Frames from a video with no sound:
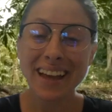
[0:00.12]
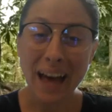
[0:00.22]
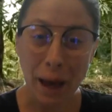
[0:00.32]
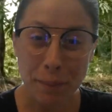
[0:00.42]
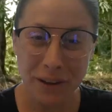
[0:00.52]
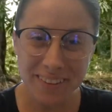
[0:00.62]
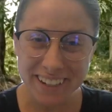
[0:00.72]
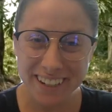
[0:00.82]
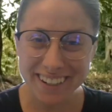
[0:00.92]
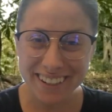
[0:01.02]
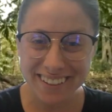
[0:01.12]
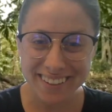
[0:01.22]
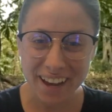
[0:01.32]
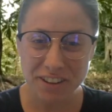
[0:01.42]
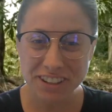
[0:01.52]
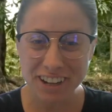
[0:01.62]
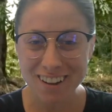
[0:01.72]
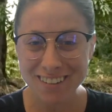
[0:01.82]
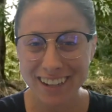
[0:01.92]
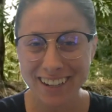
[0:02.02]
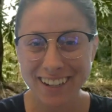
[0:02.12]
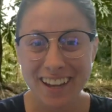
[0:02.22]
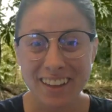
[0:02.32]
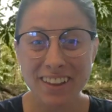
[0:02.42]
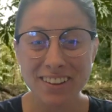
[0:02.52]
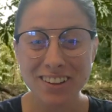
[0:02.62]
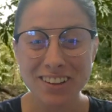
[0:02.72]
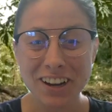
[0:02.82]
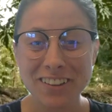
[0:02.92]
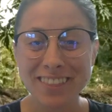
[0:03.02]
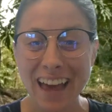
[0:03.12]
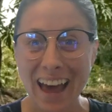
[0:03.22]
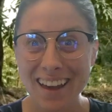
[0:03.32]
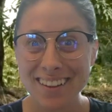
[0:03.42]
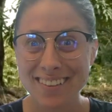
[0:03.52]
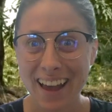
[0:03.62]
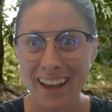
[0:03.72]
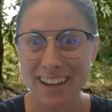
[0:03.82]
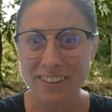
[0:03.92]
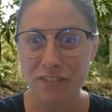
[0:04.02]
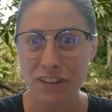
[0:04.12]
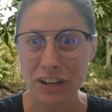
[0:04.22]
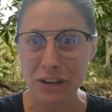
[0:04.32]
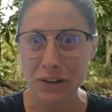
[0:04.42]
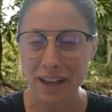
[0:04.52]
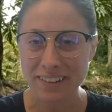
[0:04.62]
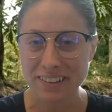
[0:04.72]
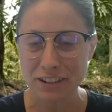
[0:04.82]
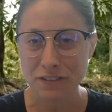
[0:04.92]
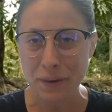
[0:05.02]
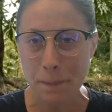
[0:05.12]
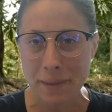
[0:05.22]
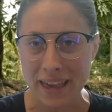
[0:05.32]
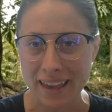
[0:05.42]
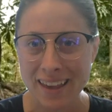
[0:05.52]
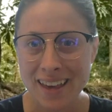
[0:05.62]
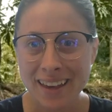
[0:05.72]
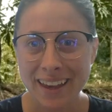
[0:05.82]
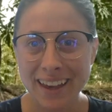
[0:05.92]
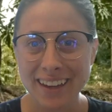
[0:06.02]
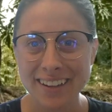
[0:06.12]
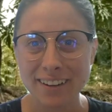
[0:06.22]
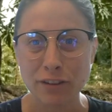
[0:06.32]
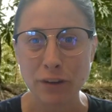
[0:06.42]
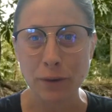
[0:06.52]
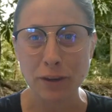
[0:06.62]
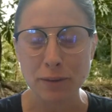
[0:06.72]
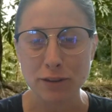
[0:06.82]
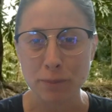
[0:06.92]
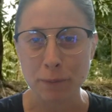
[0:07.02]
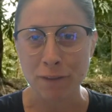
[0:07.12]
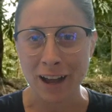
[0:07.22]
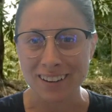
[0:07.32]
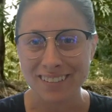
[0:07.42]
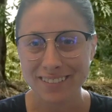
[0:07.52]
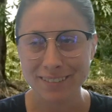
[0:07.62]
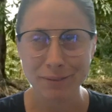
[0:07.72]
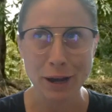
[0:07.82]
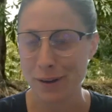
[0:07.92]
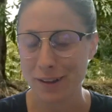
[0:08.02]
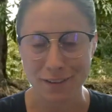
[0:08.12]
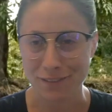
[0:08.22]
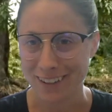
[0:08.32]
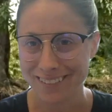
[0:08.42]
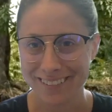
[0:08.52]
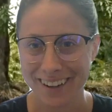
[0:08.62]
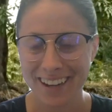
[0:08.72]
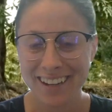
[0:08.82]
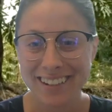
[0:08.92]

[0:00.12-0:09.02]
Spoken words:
Hi boys and girls, how's it going? This is your last science video lesson from me, and it's going to be super fun. We always have fun, right?